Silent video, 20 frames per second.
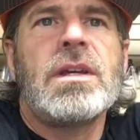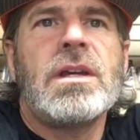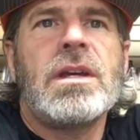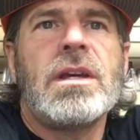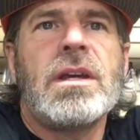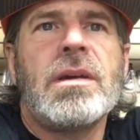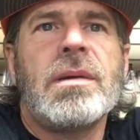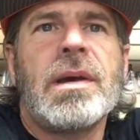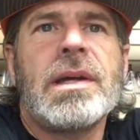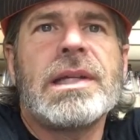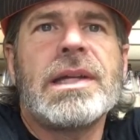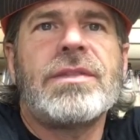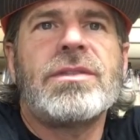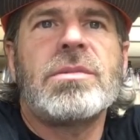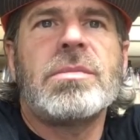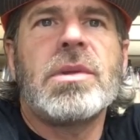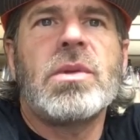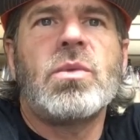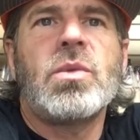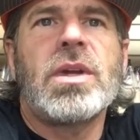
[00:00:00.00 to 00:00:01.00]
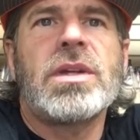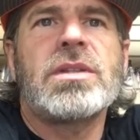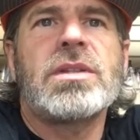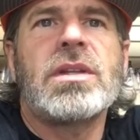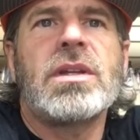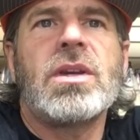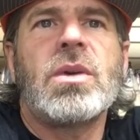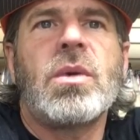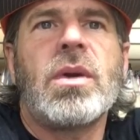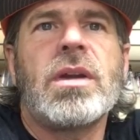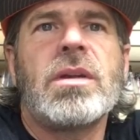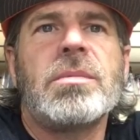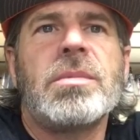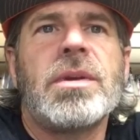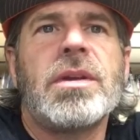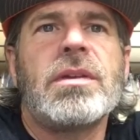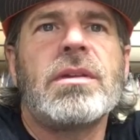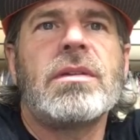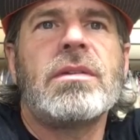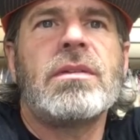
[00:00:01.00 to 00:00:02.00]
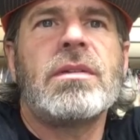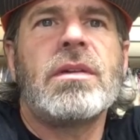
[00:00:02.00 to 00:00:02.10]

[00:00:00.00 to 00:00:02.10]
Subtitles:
I'd have to be resting quite a bit